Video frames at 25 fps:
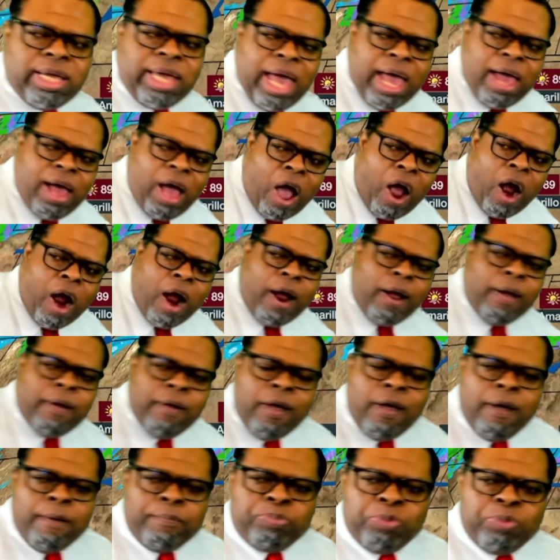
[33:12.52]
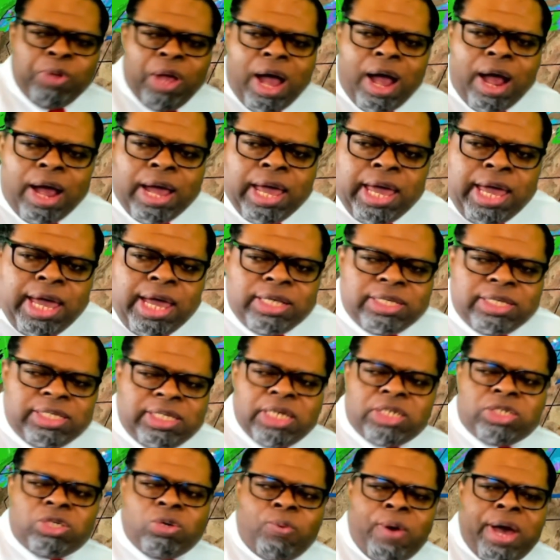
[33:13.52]
at our heat
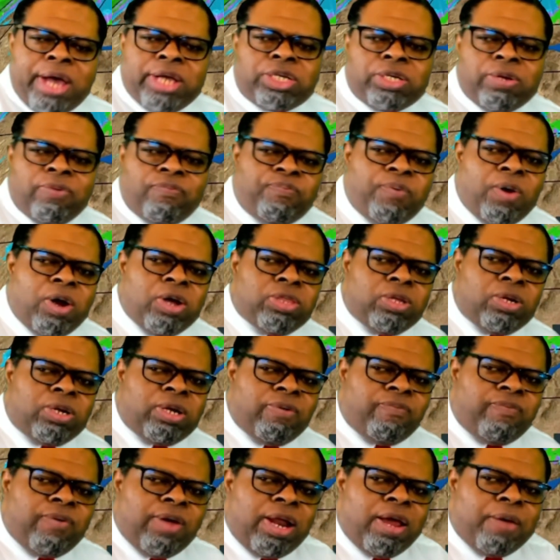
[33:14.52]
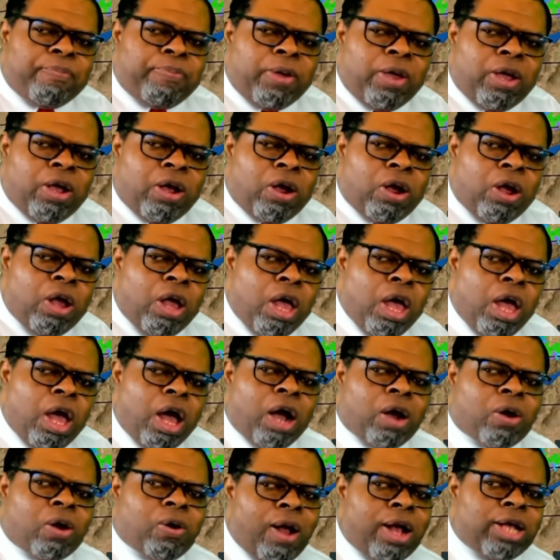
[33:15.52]
situation further develop here
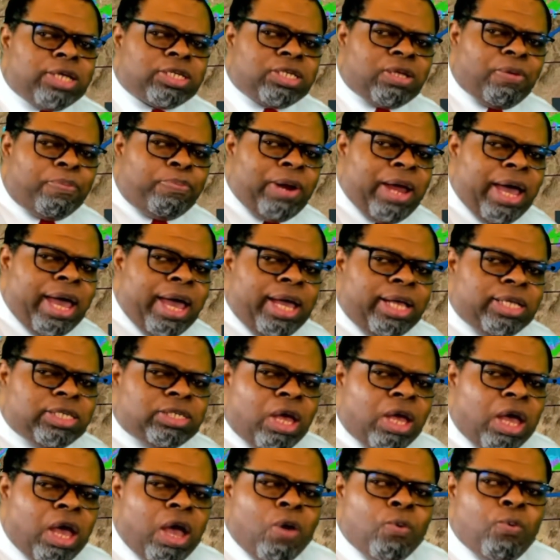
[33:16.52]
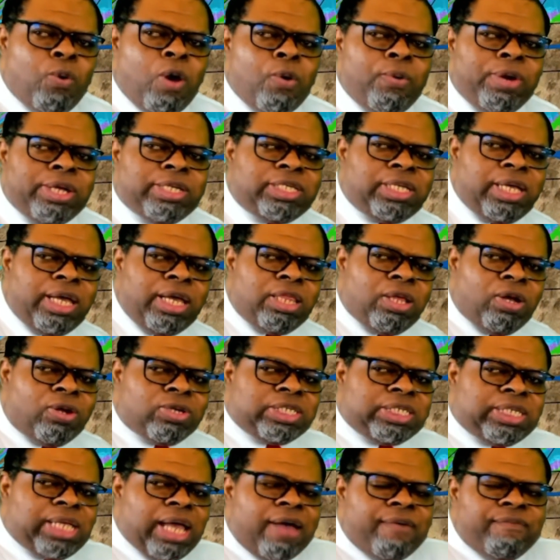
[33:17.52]
across the plains, where we see
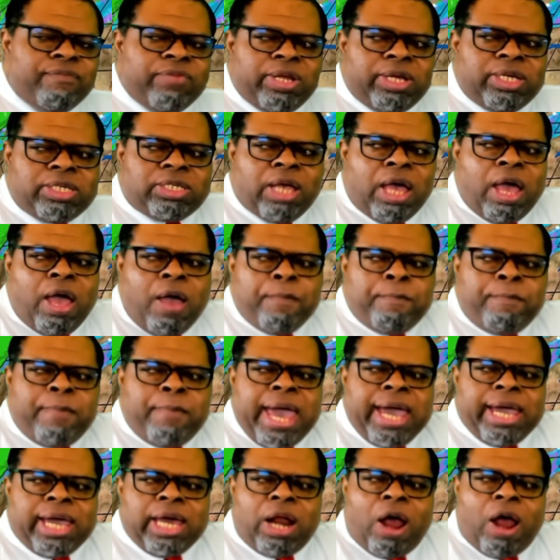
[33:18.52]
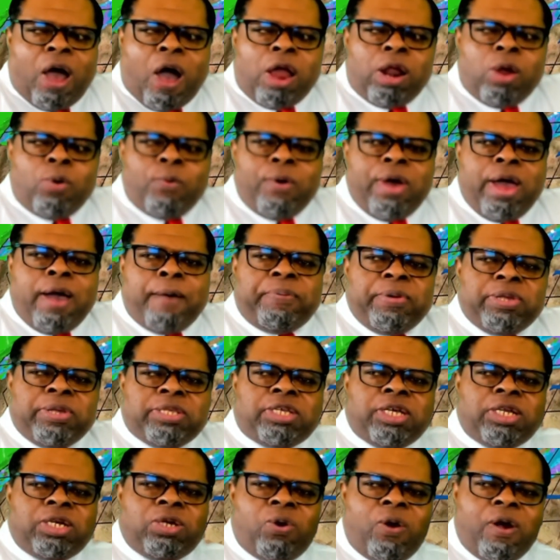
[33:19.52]
those 70s make it all the way up
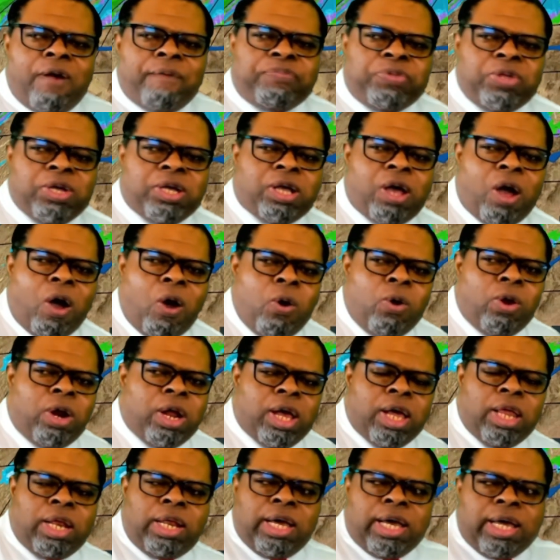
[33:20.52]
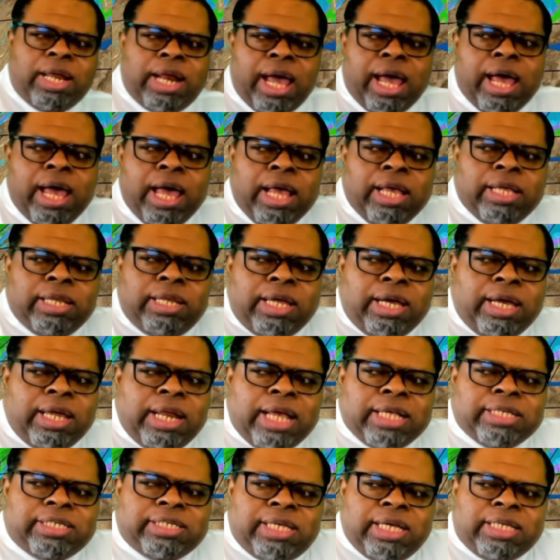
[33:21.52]
into North Dakota. Look at that. Look at
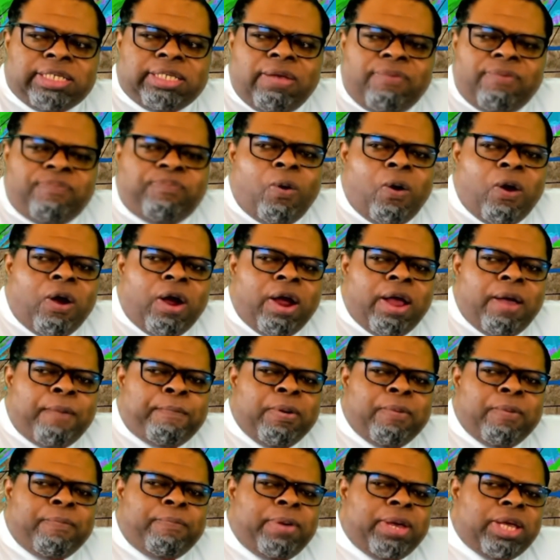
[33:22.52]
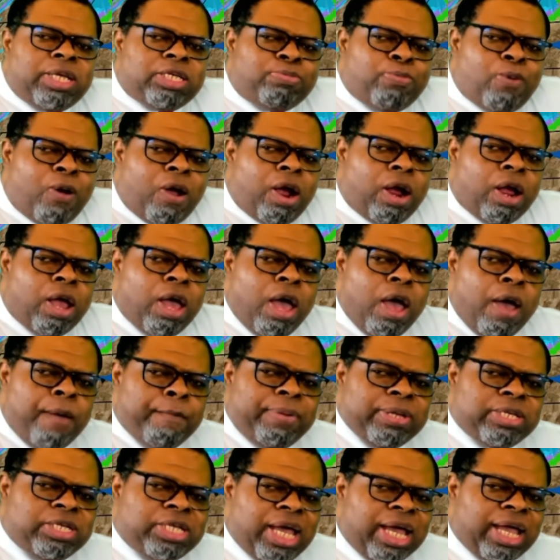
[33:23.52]
that 64 up in Bismarck.
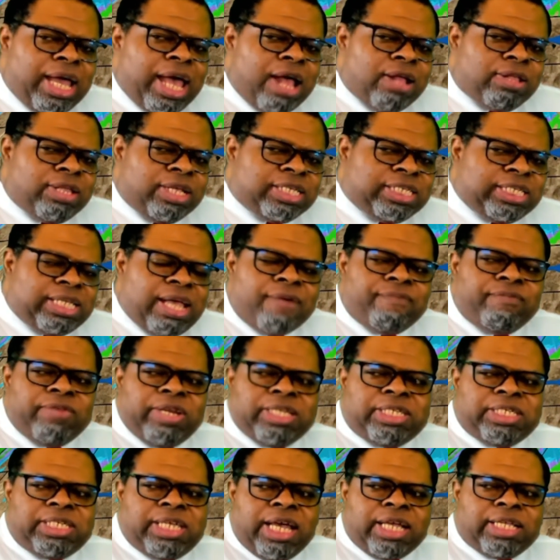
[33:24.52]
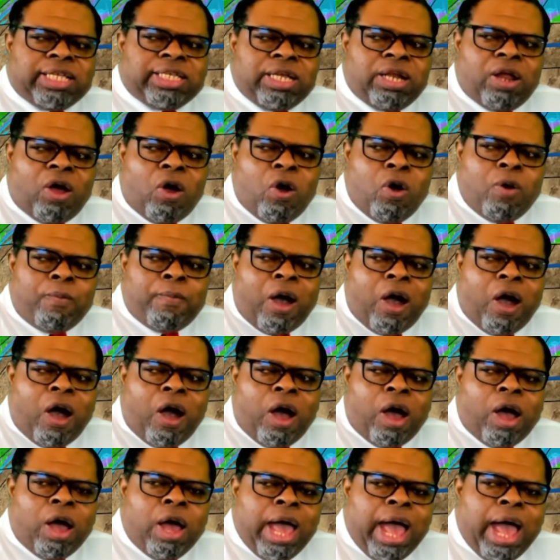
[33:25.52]
But check out the 76 in
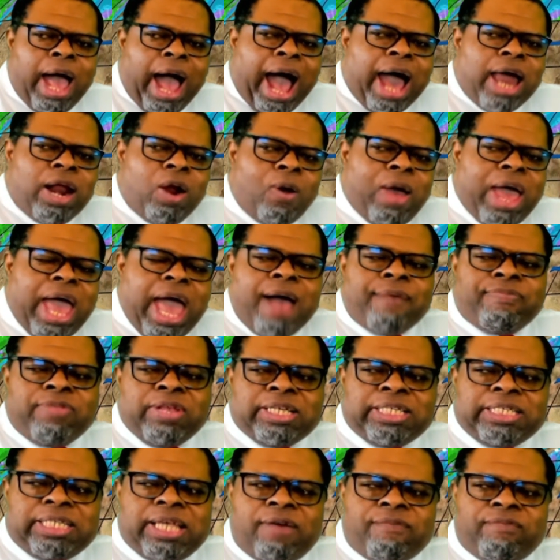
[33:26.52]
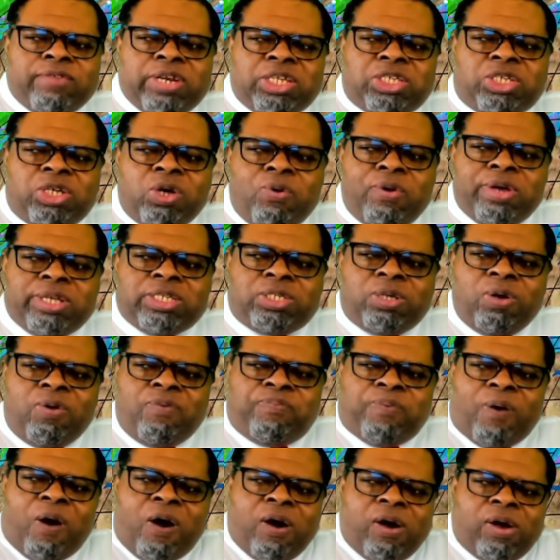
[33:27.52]
Omaha. I don't have the 72 in Sioux
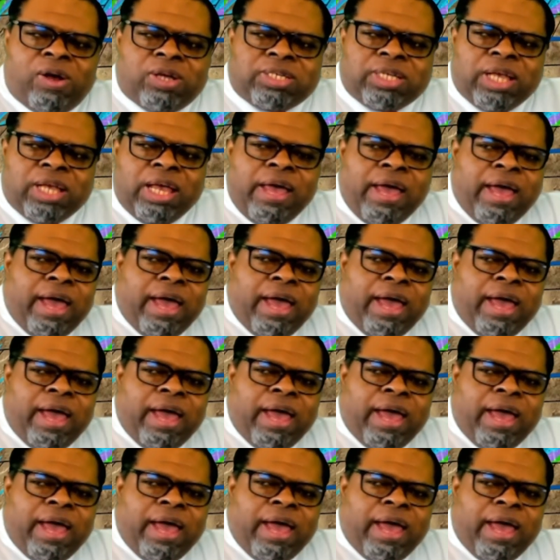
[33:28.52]
Falls.